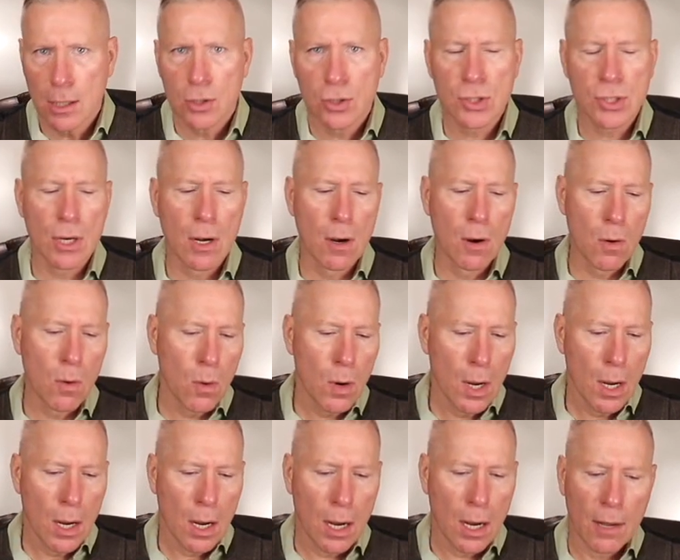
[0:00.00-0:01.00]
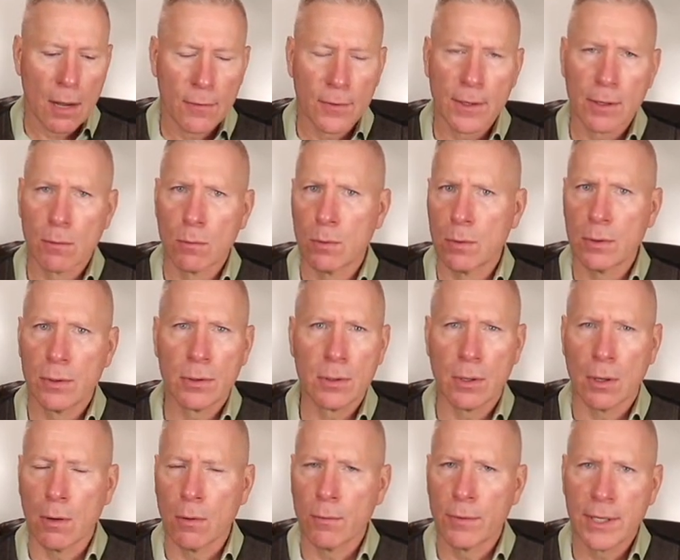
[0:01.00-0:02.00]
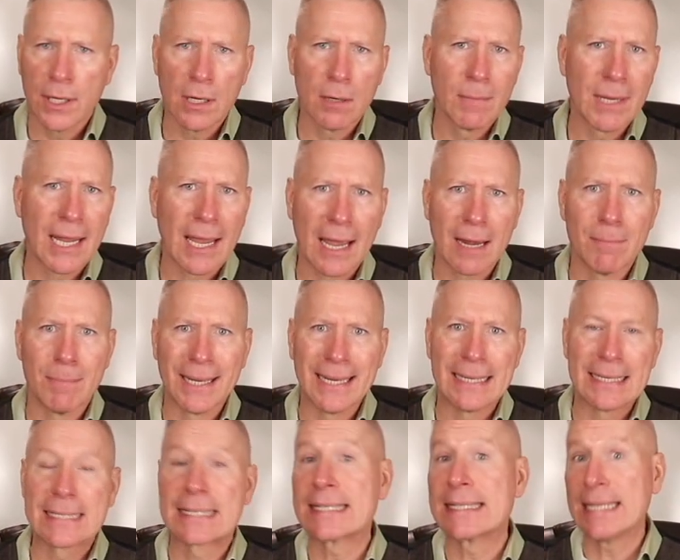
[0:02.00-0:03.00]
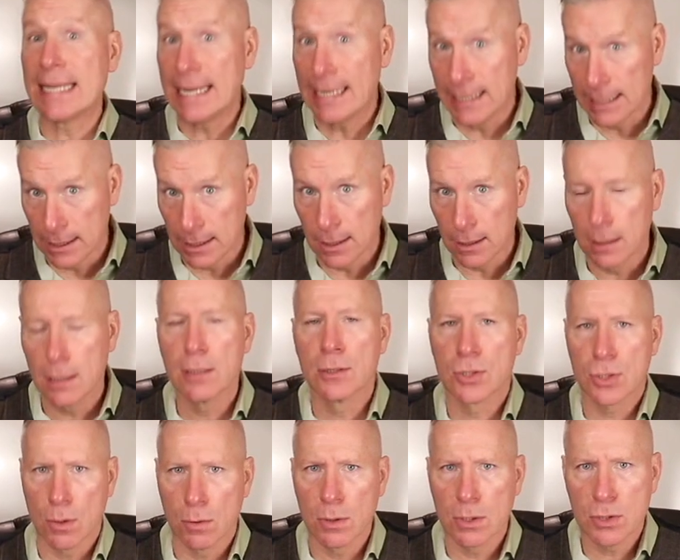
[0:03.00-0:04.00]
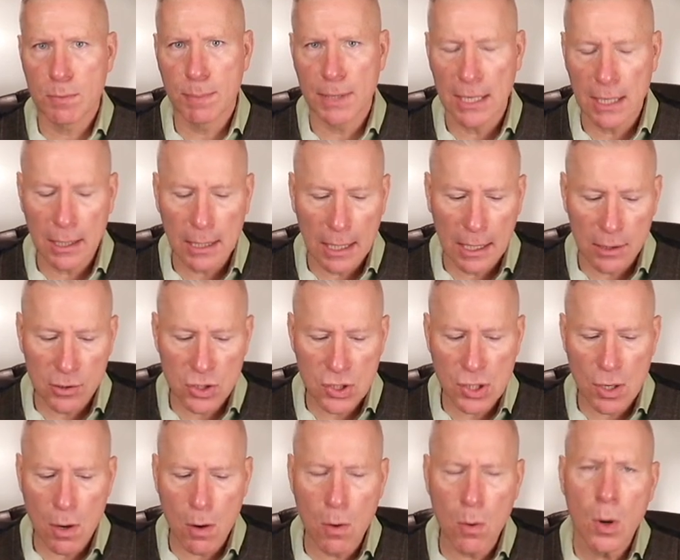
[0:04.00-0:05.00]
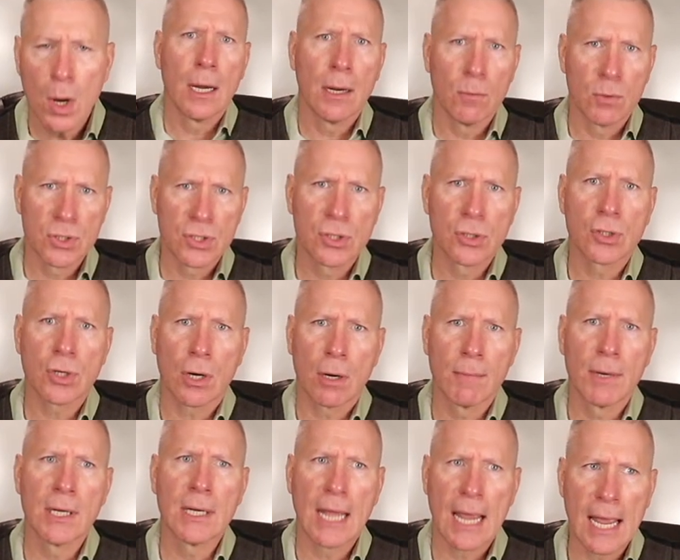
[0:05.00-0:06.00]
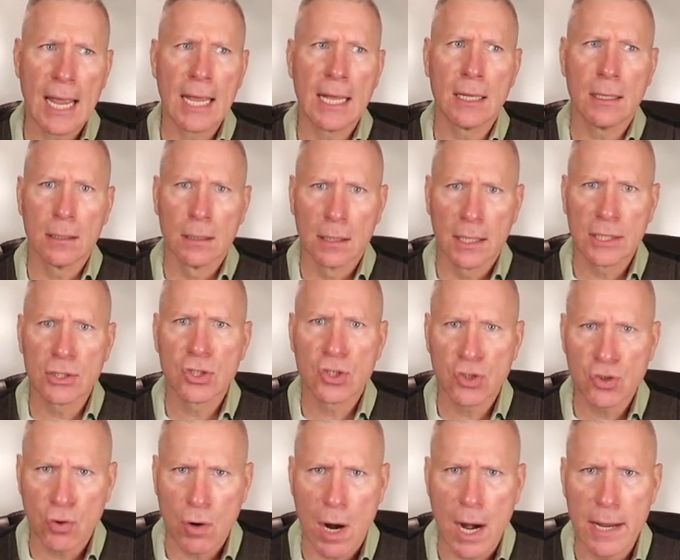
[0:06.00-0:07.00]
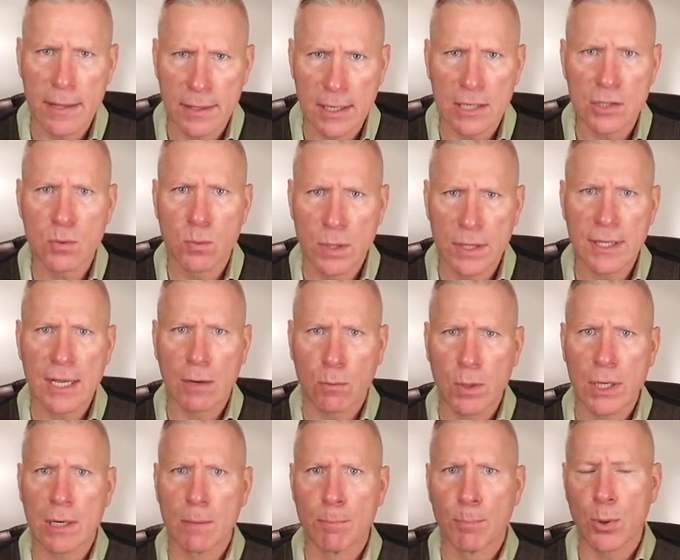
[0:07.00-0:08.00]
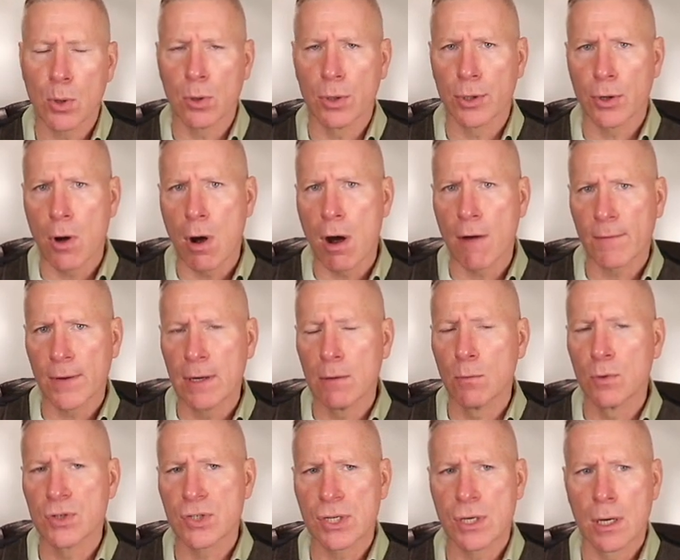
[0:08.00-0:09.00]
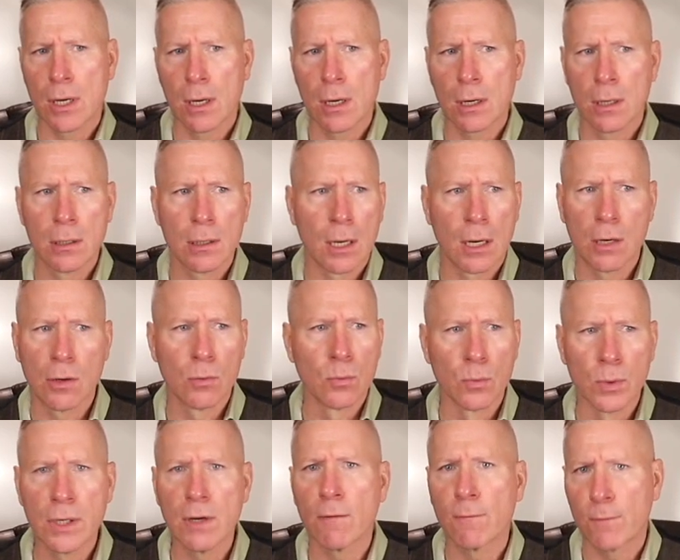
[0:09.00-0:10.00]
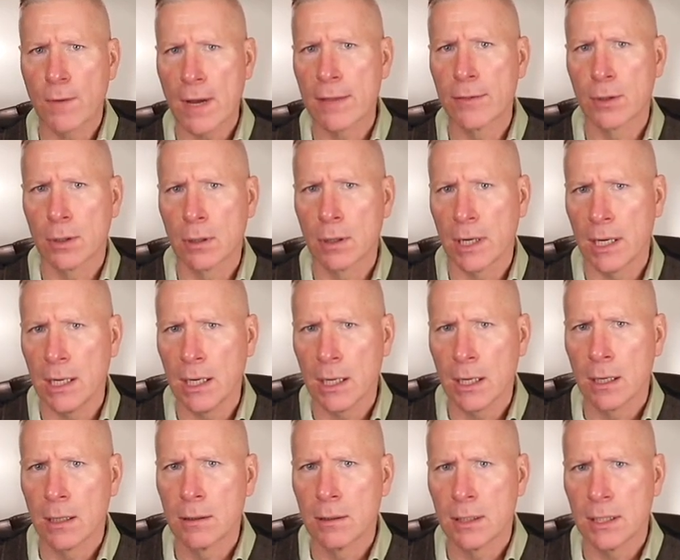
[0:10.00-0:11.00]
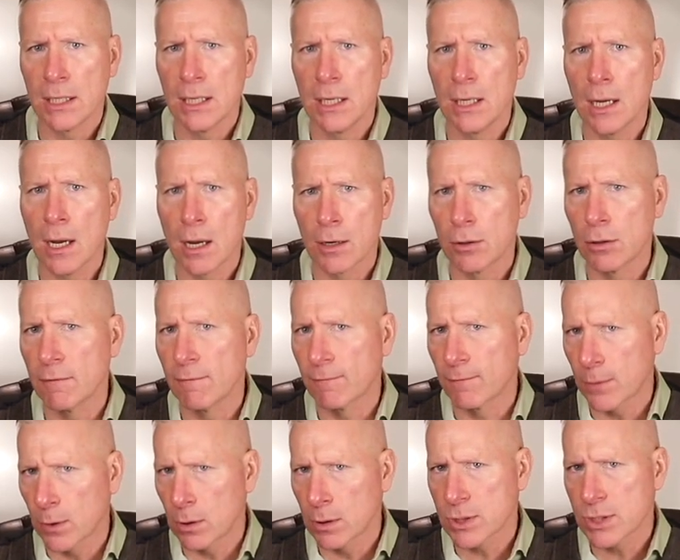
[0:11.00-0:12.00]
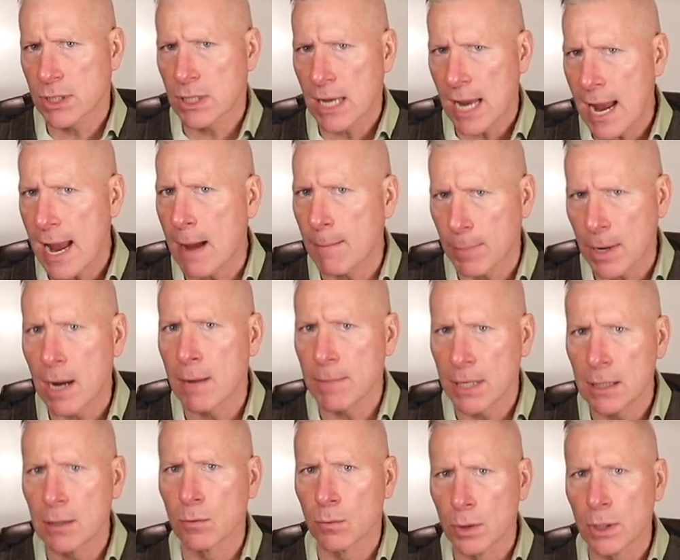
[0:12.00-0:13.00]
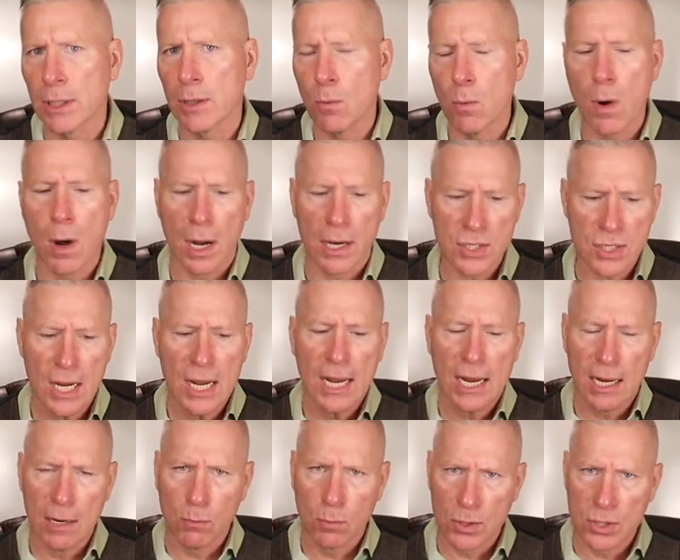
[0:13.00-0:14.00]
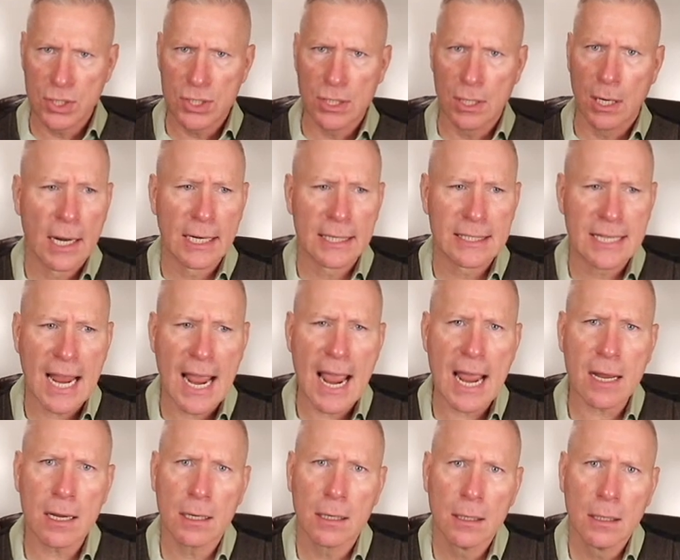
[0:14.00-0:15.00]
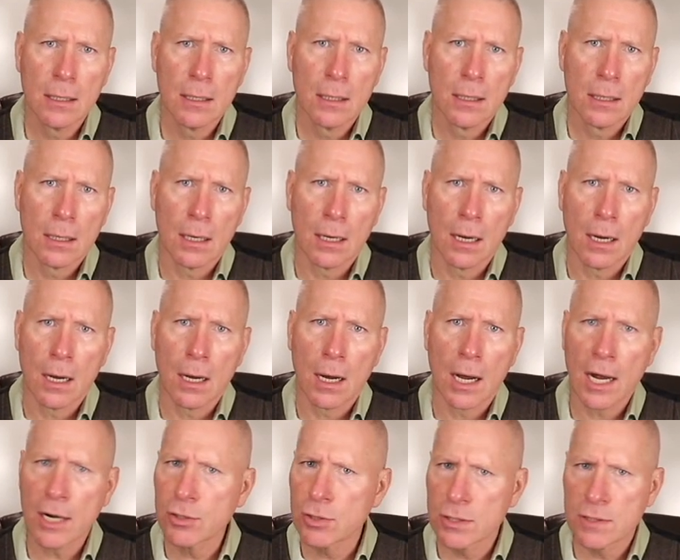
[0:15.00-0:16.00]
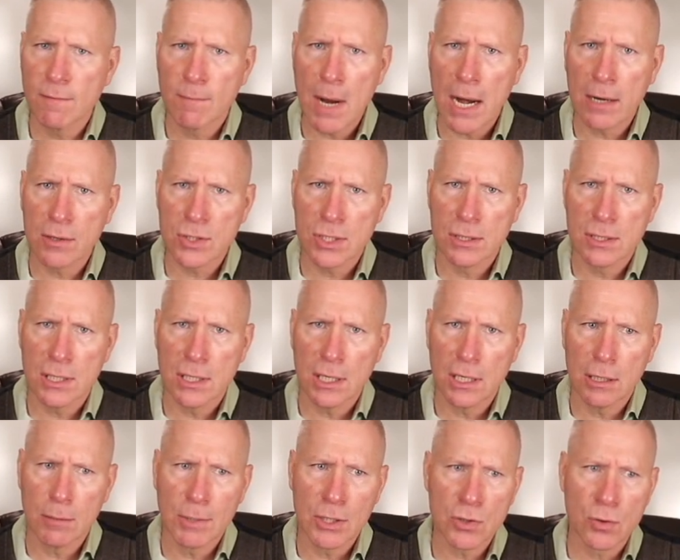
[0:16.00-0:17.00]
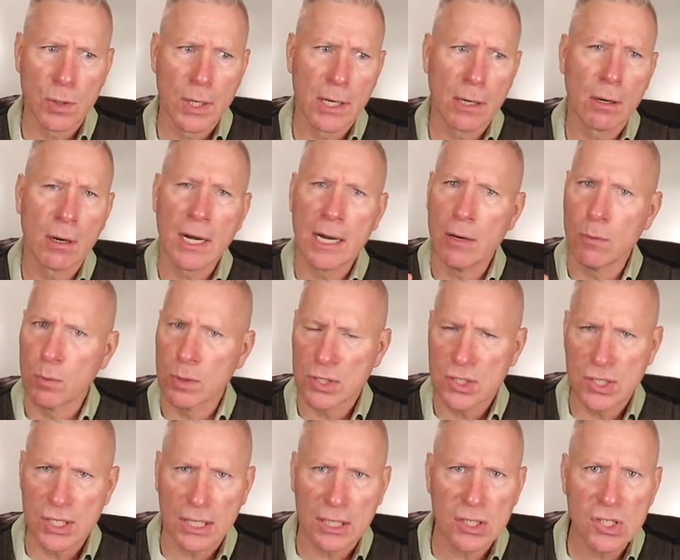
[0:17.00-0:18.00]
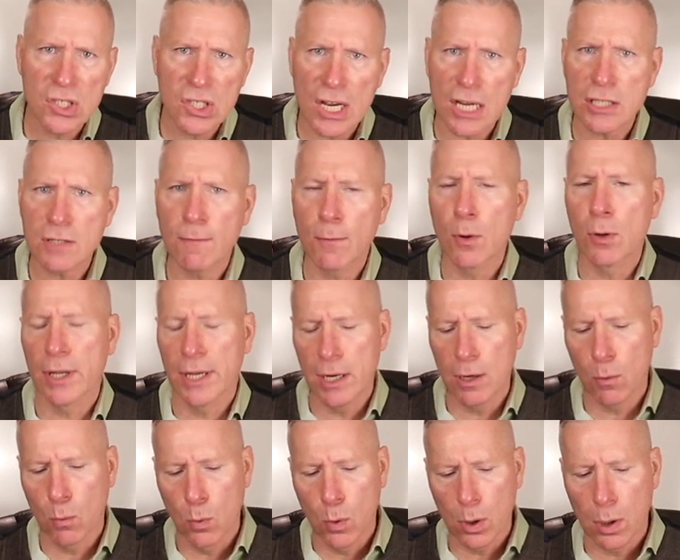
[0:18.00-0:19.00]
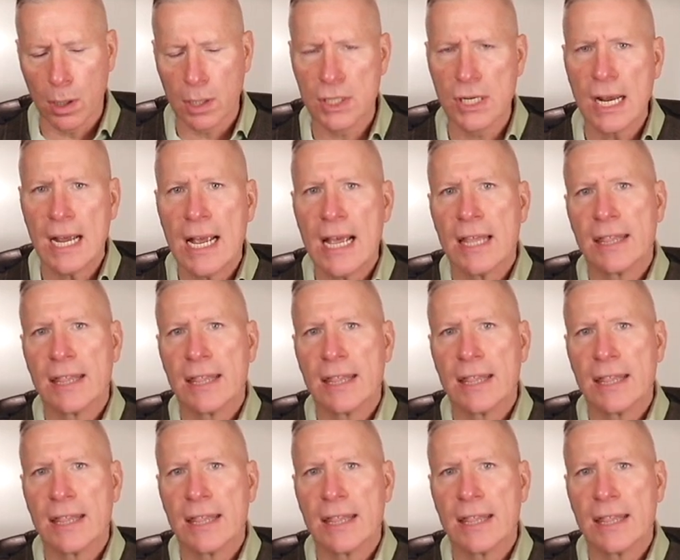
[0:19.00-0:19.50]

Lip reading: So the enemy had been seeded, so to speak. And so it was determined, hey, let's try this. We think we can pull it off. And it was a real feather in the 101st cap. I mean, it really was. It was an attack hundreds of miles into the enemy's rear. It was successful. It worked.